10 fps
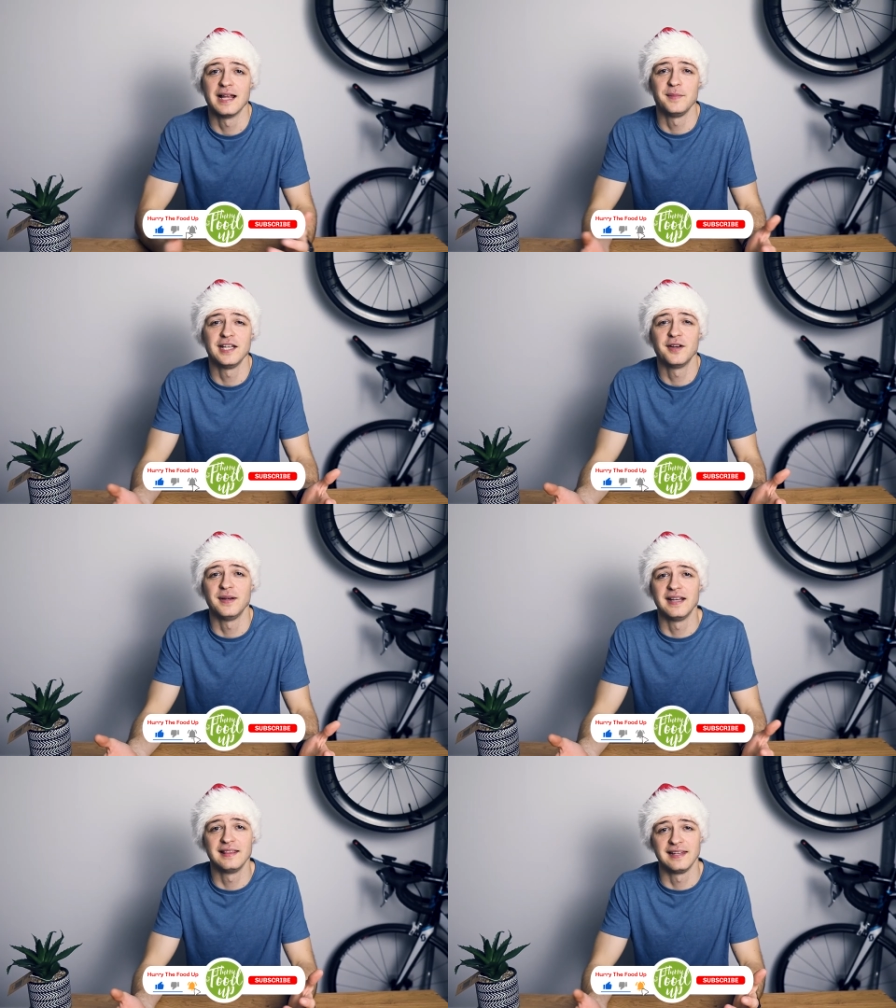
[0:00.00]
Let me know
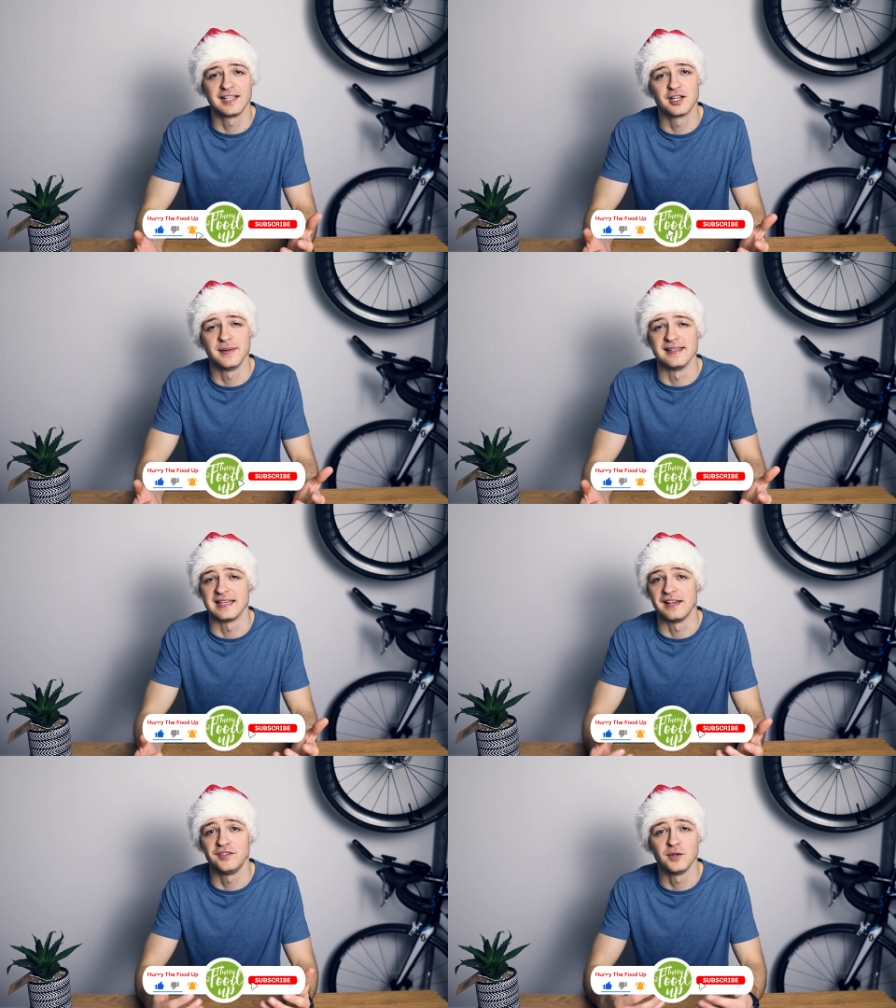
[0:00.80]
in the
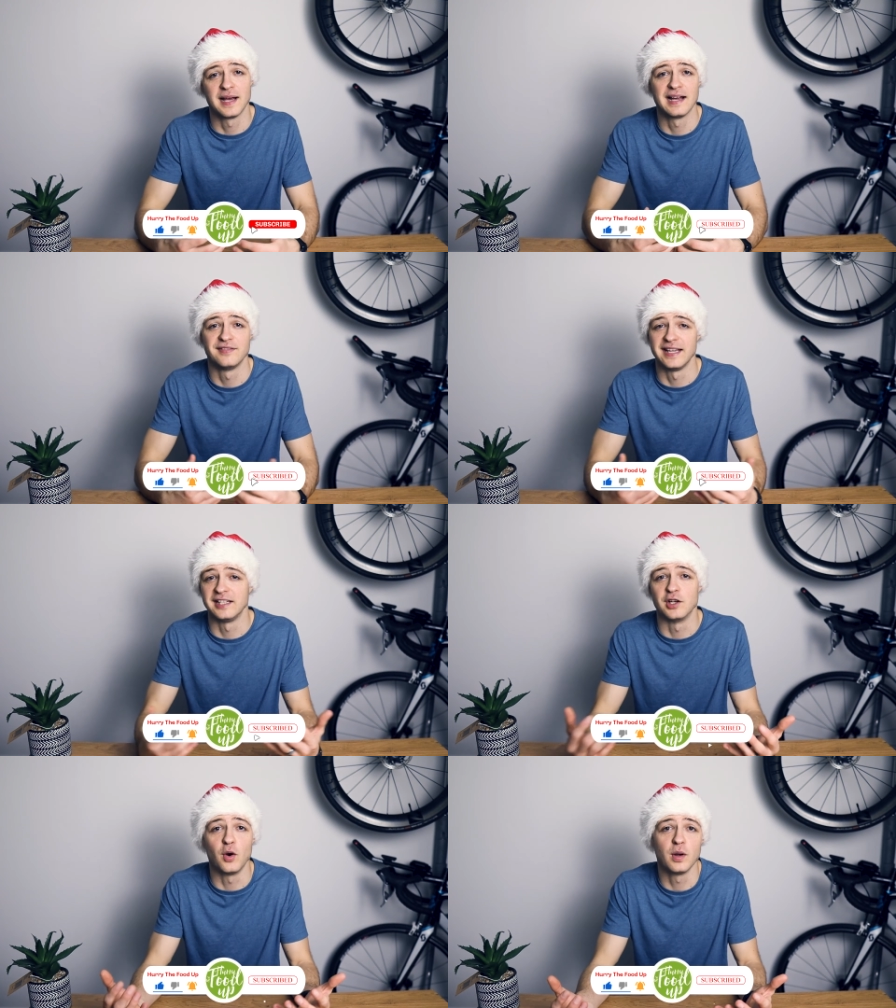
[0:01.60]
comments if you have
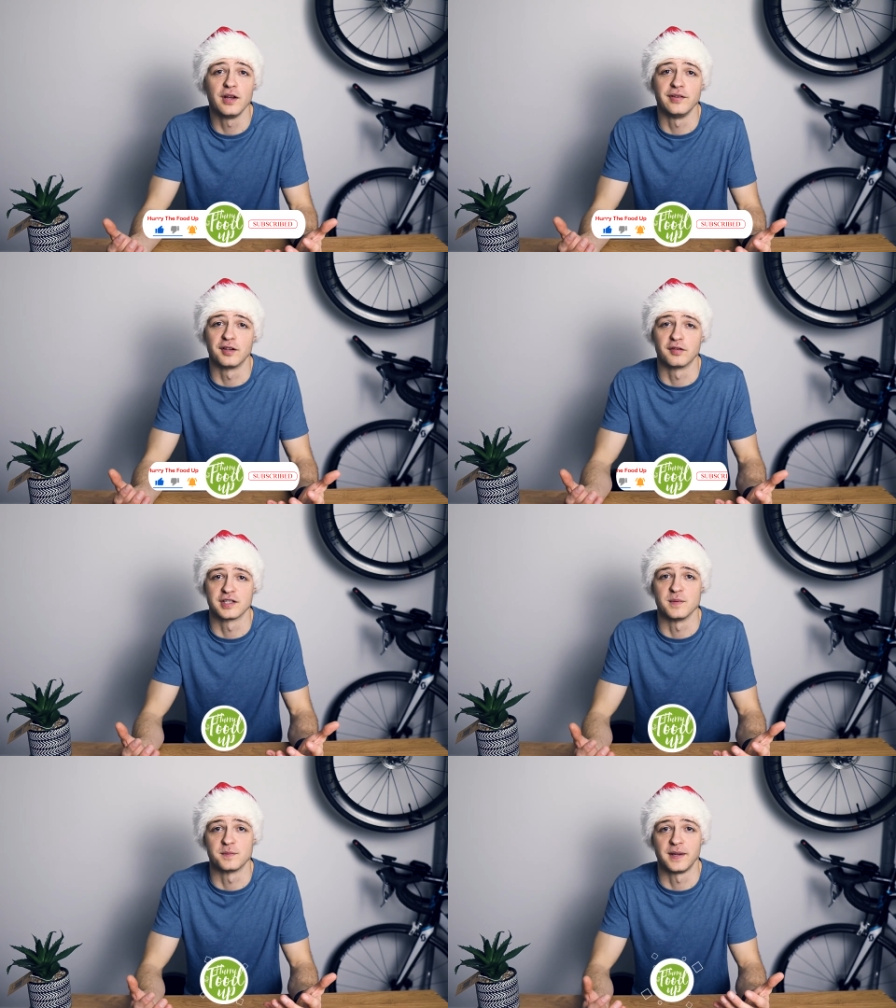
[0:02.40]
a goal over the
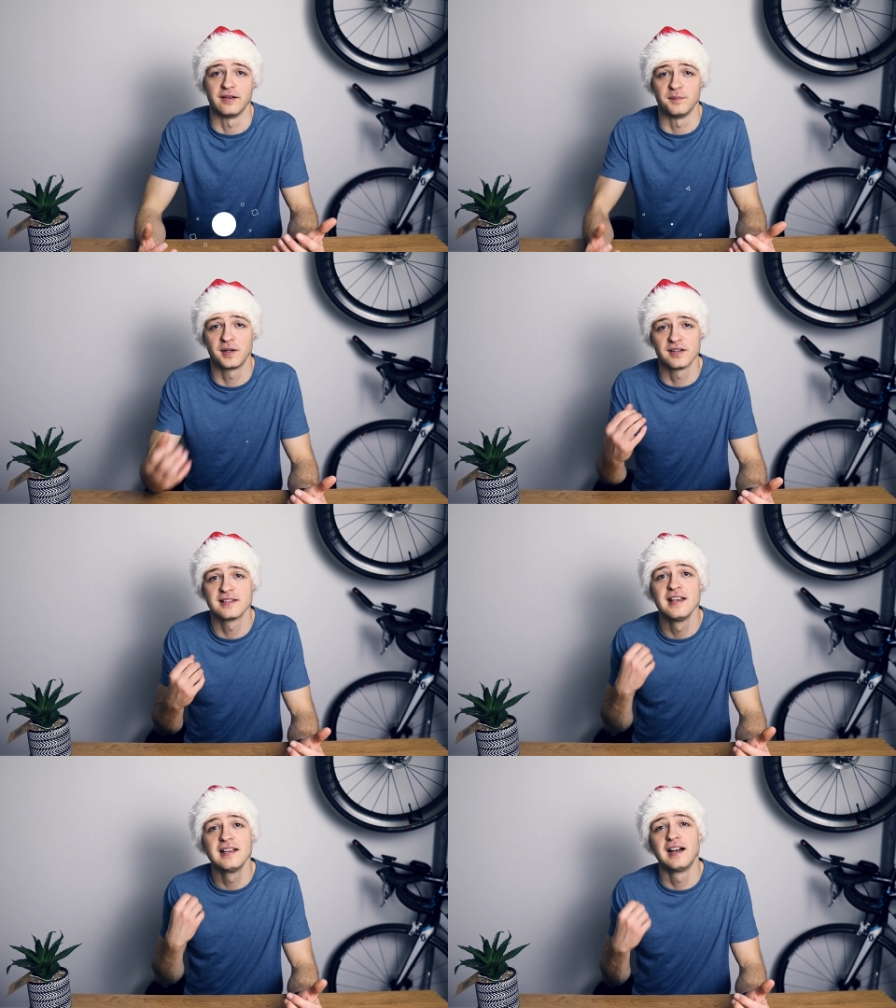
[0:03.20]
Christmas period,
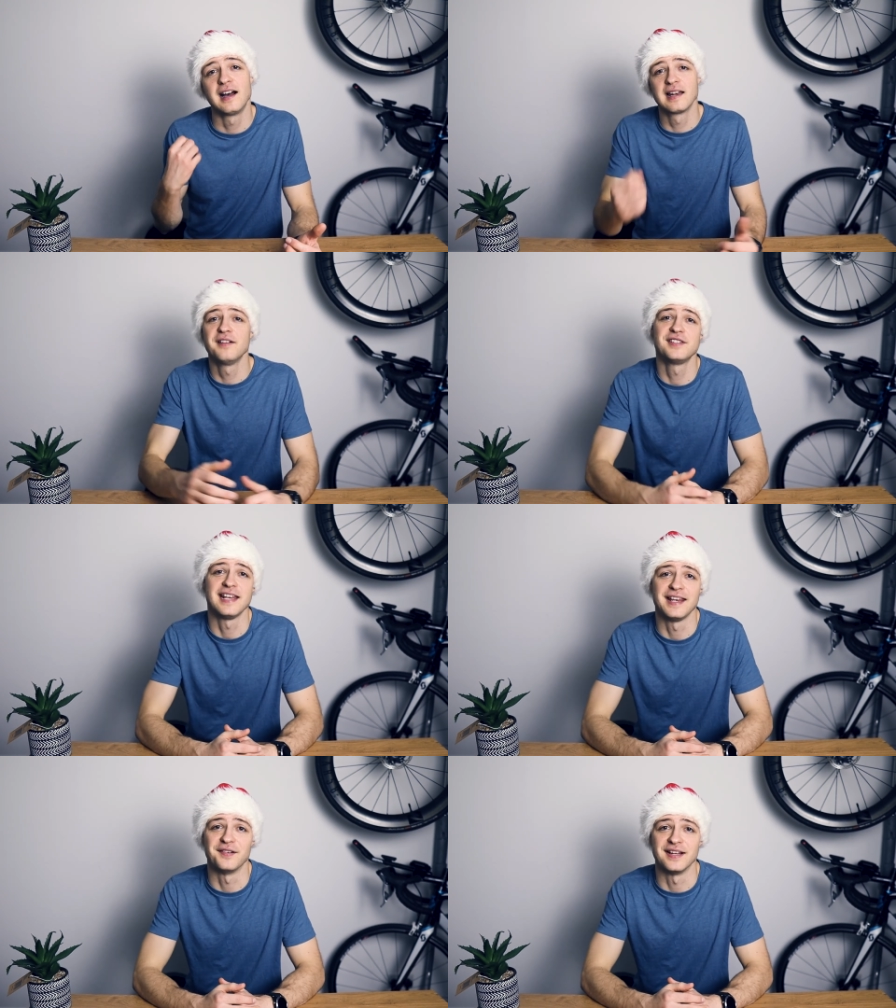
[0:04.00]
because I'd love
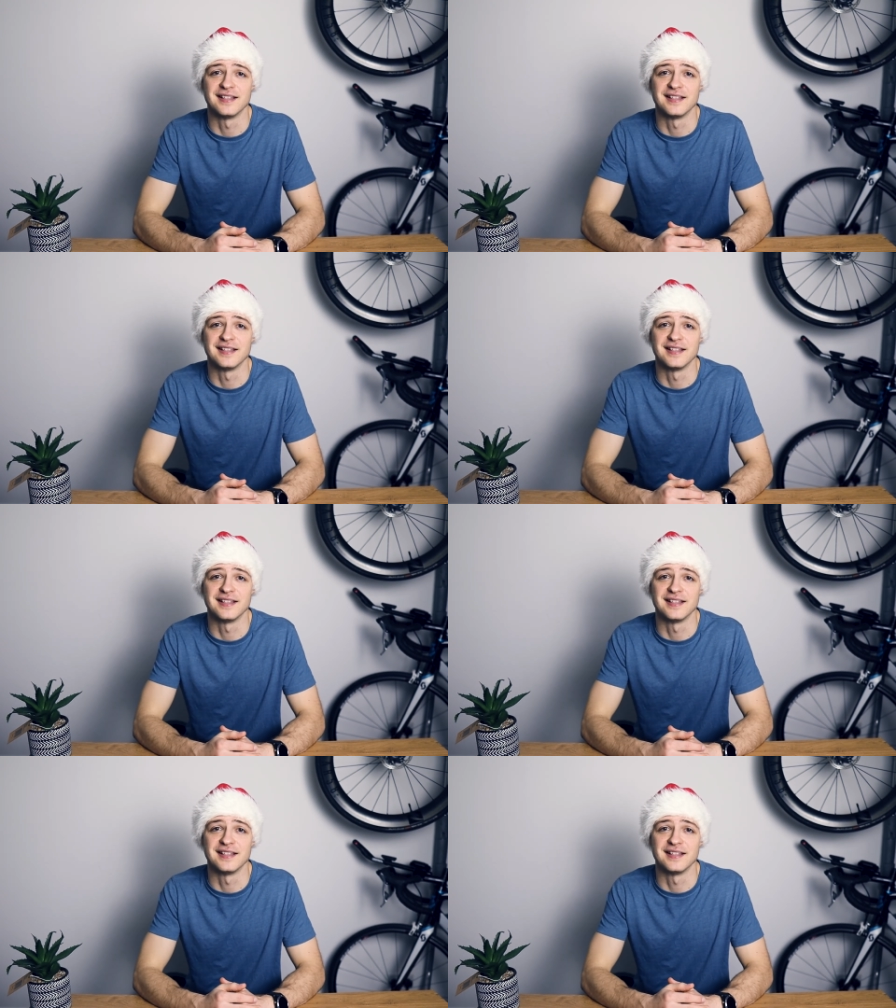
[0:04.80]
to hear